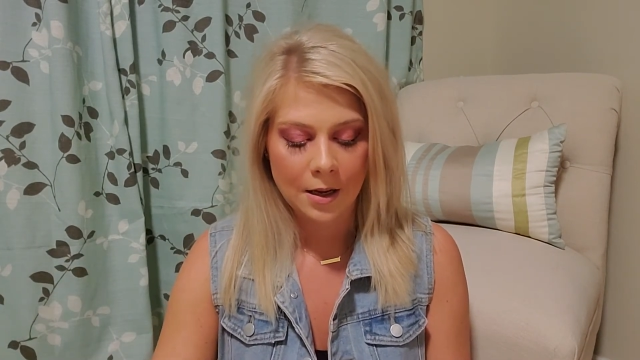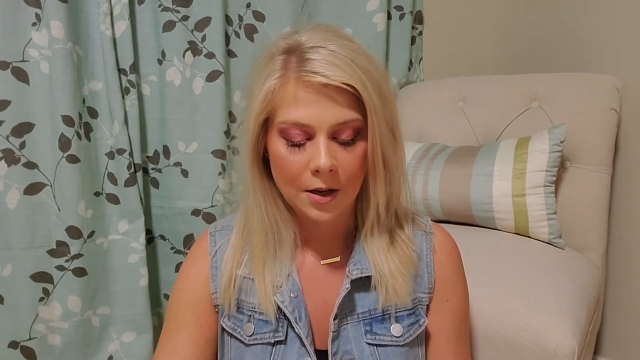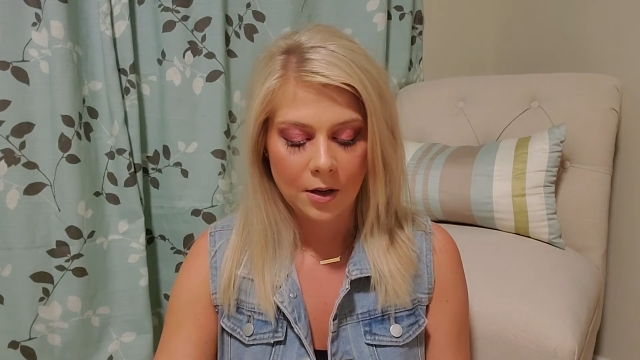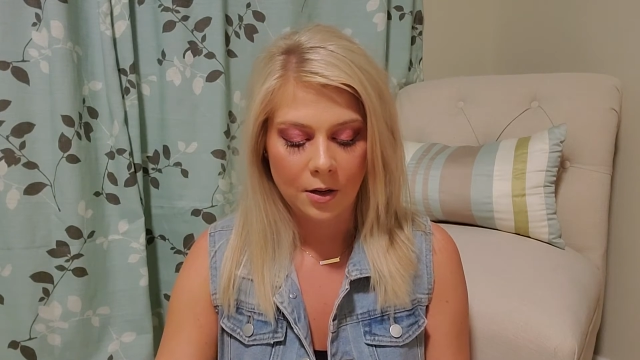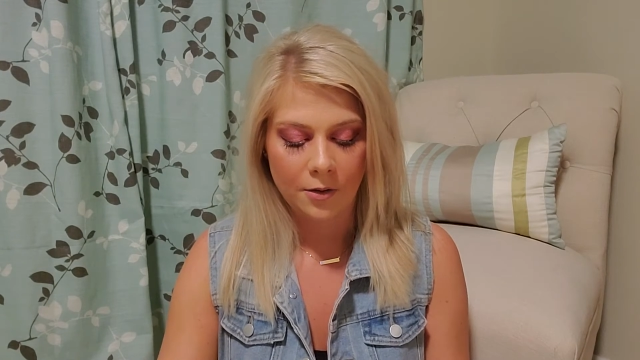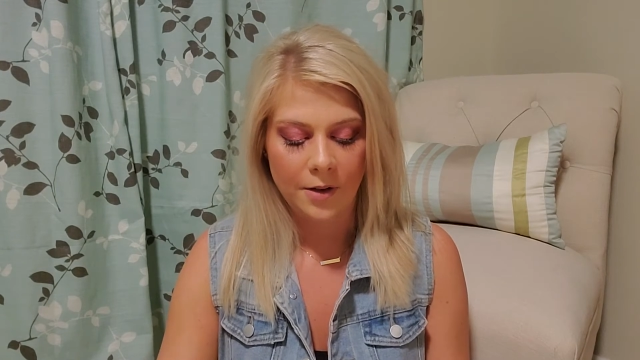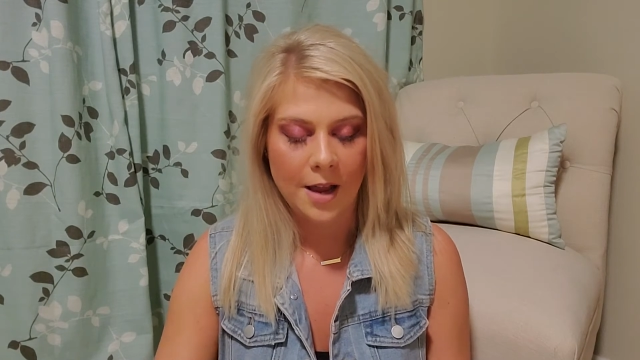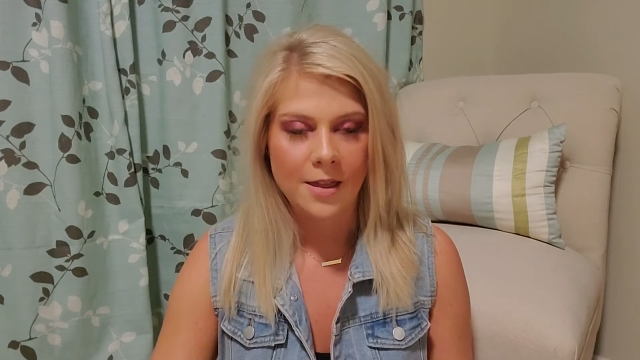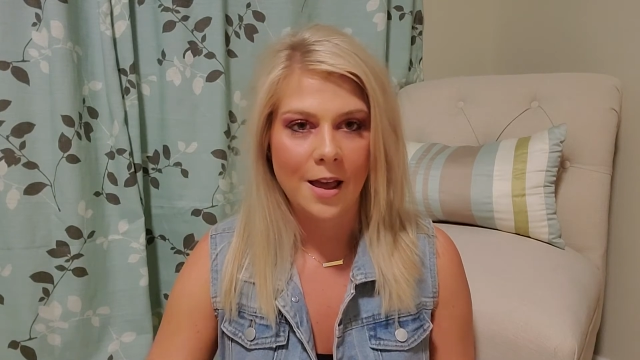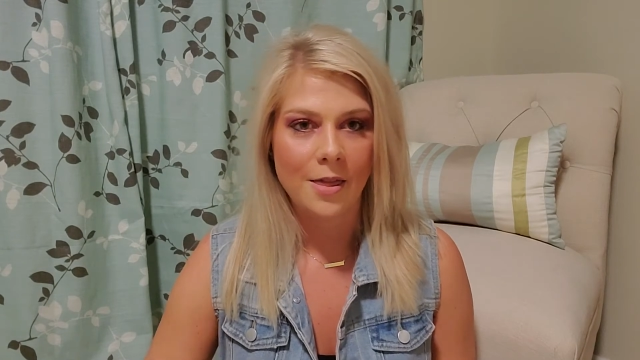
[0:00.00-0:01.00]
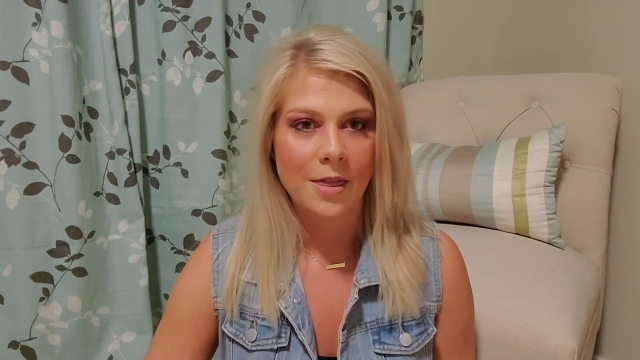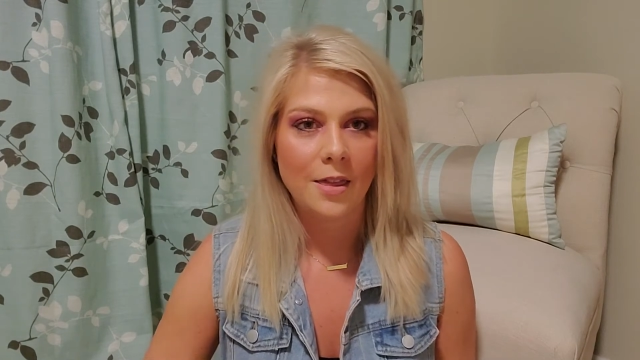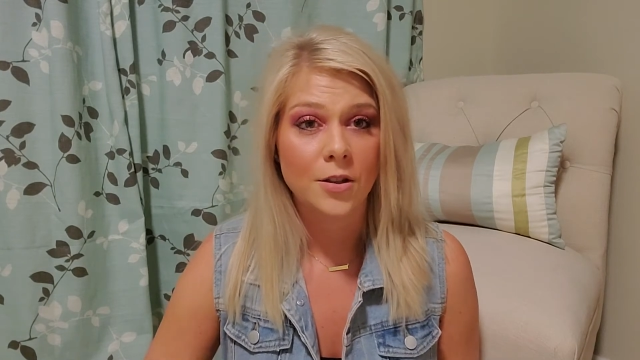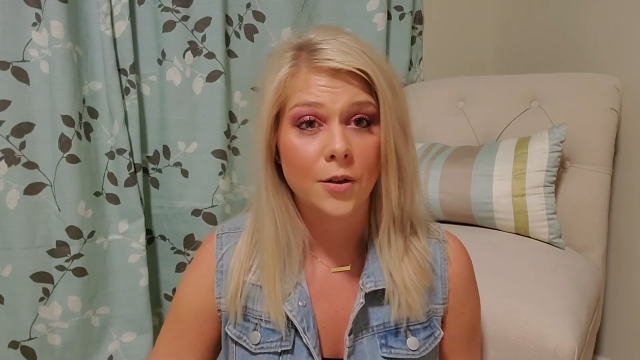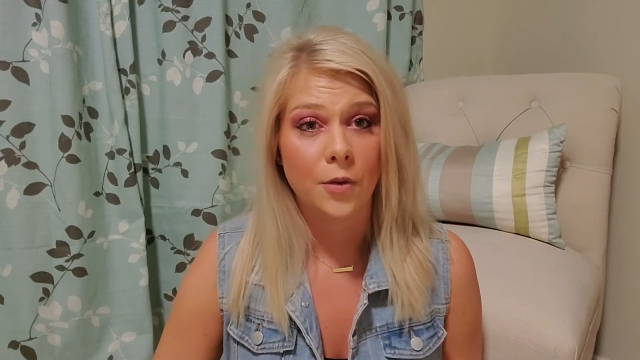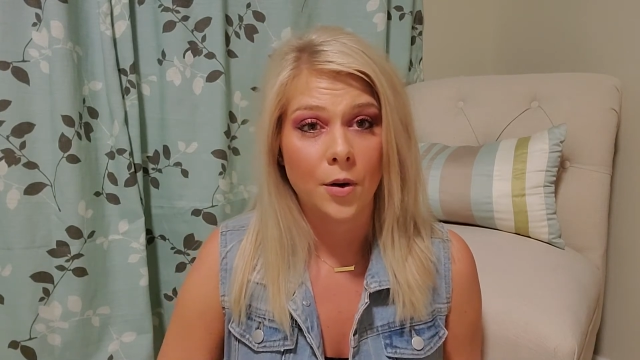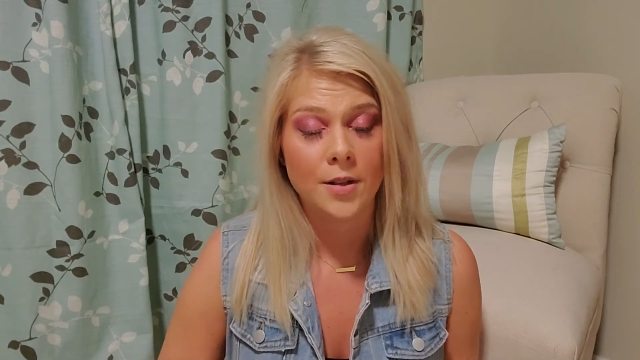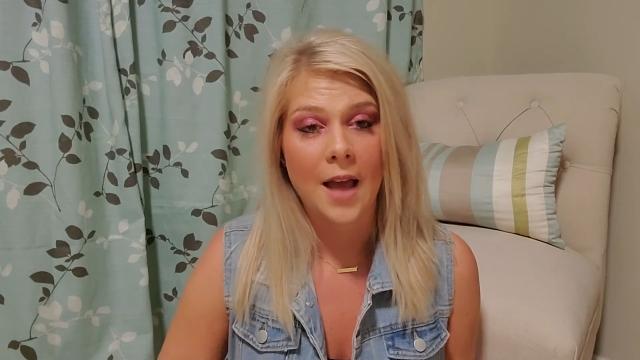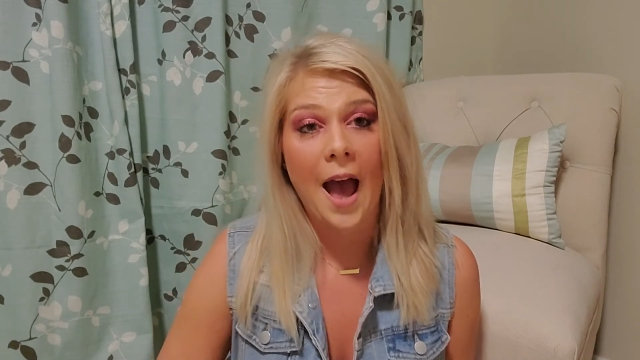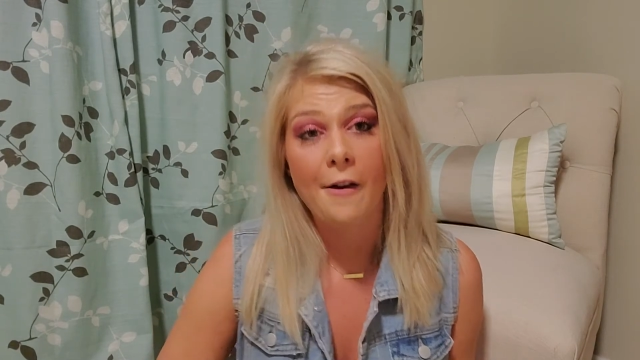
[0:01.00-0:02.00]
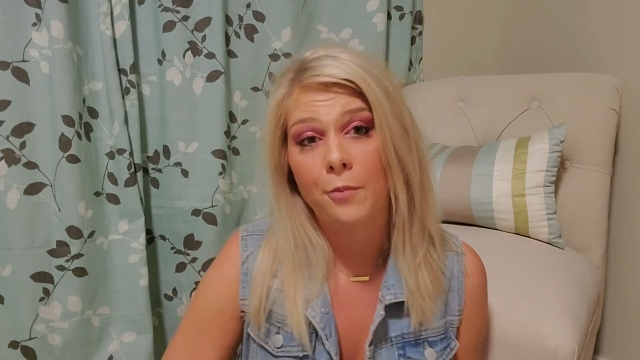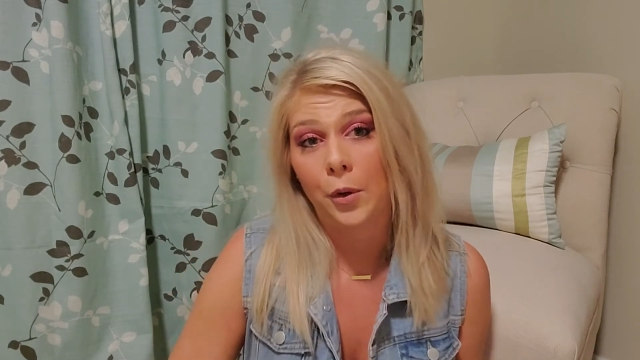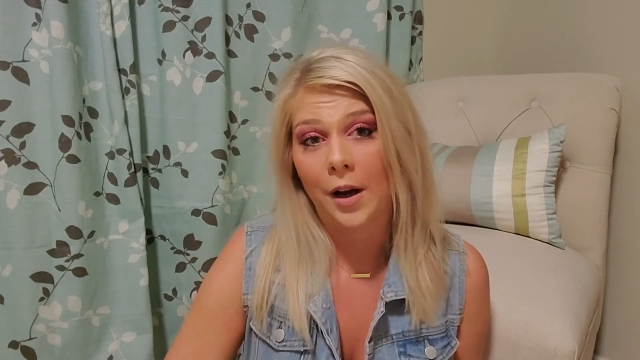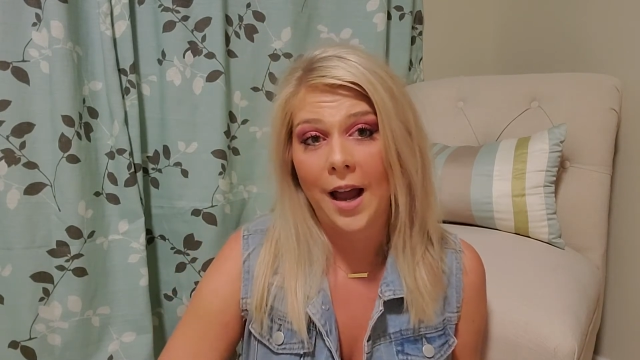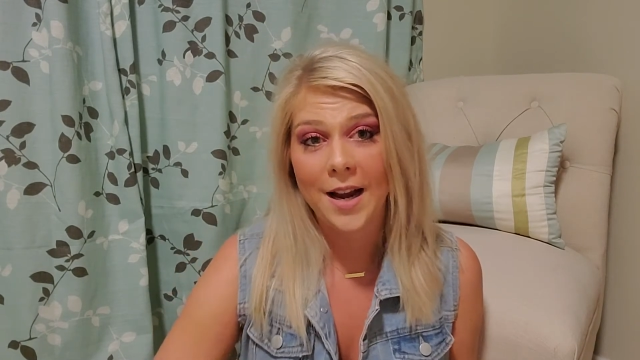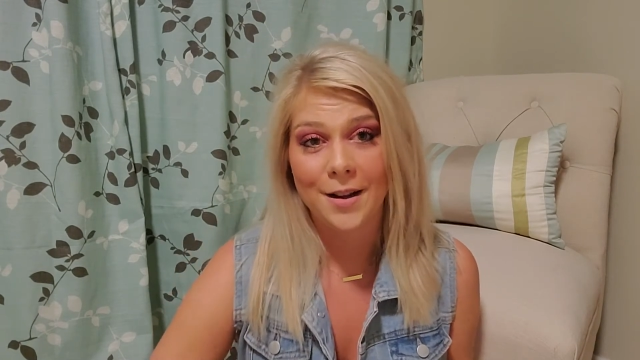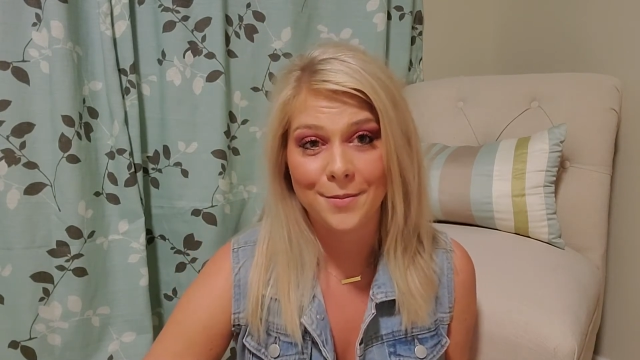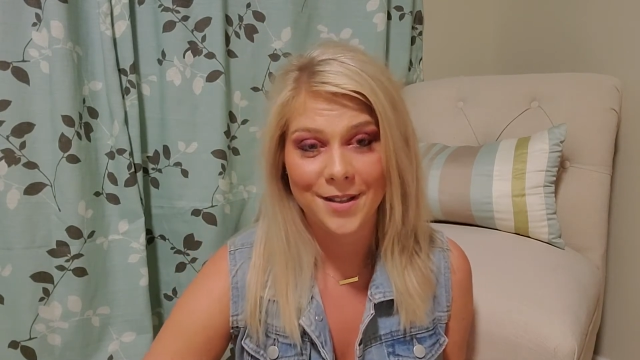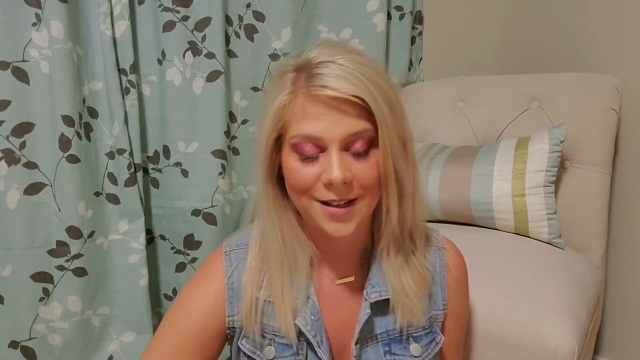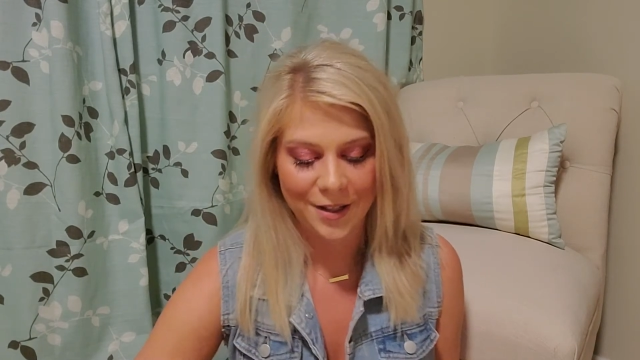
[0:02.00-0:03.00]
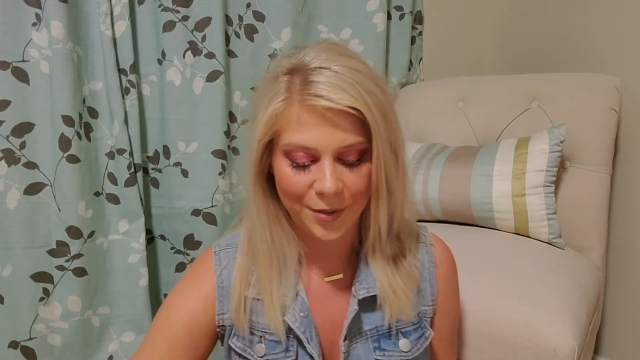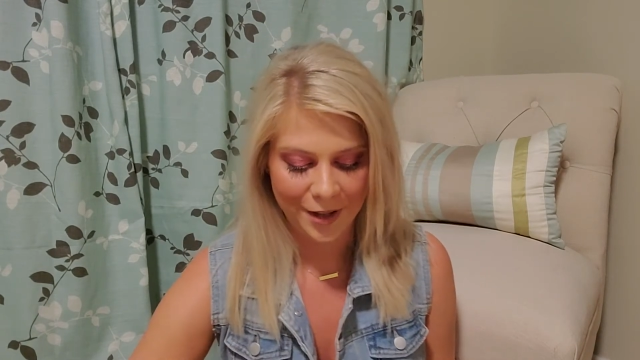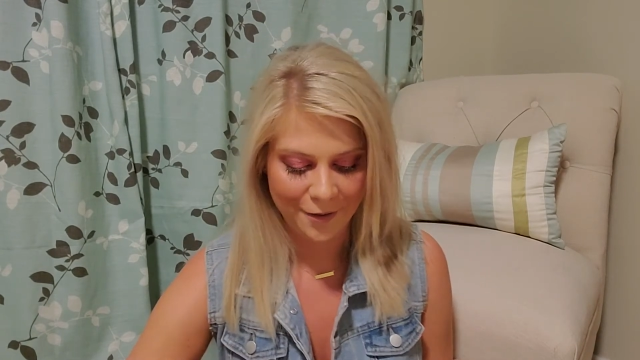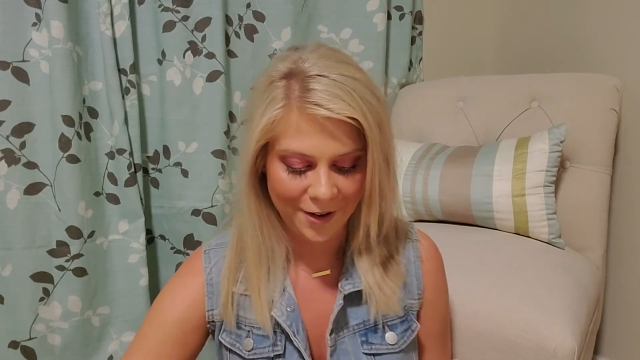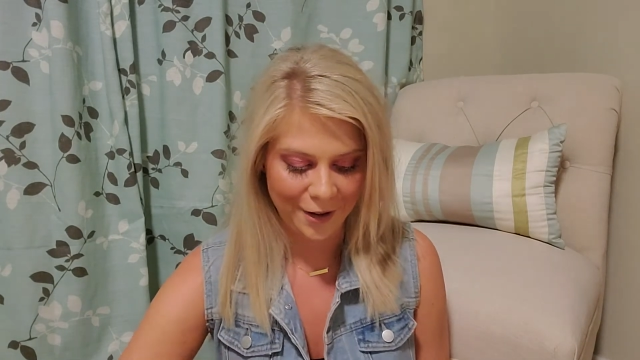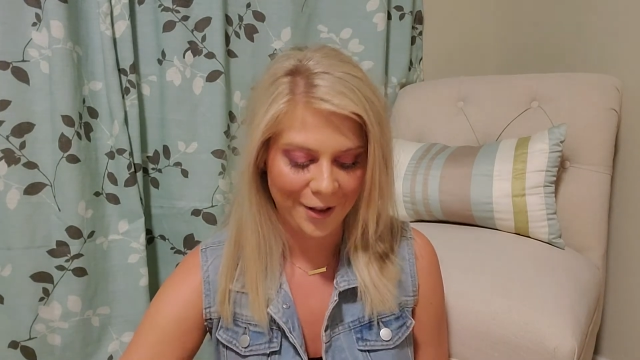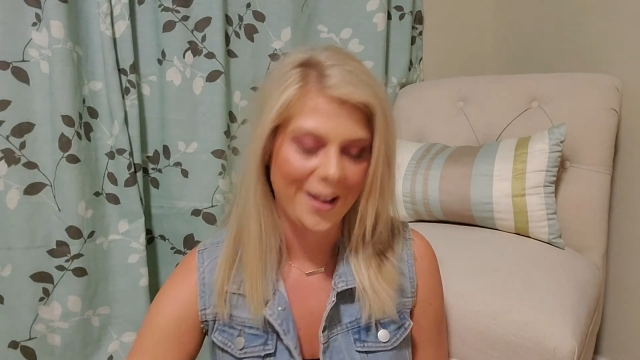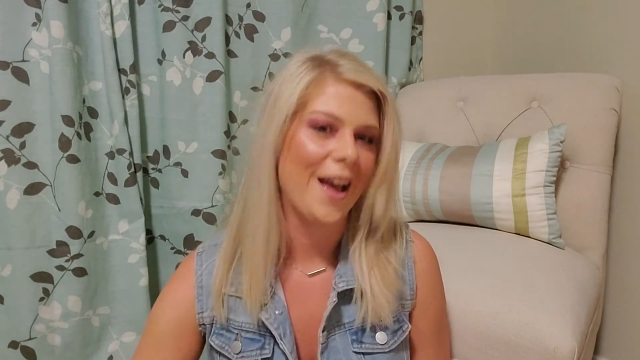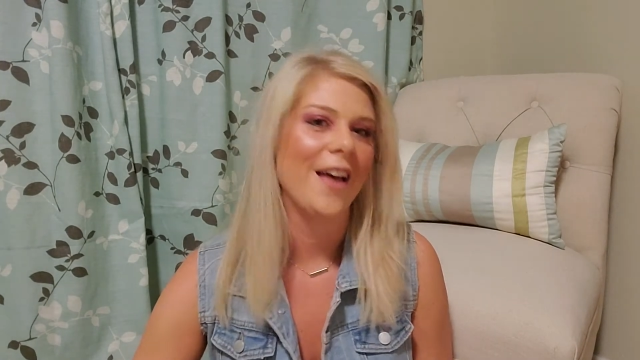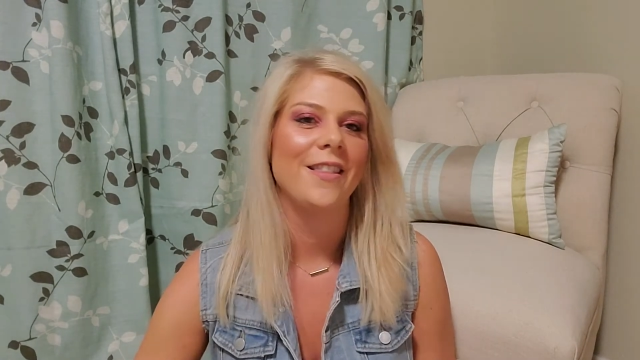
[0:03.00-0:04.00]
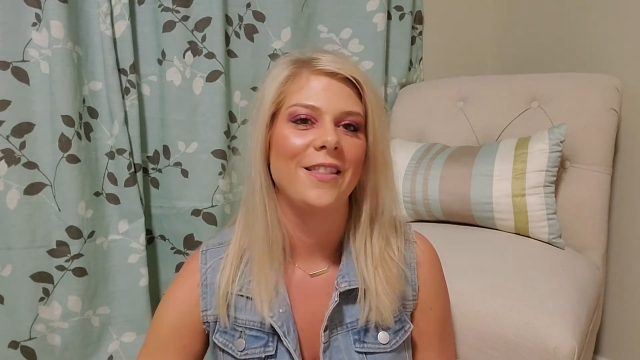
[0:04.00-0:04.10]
you'll find that Sephora's have more items, and it's really fun to look at.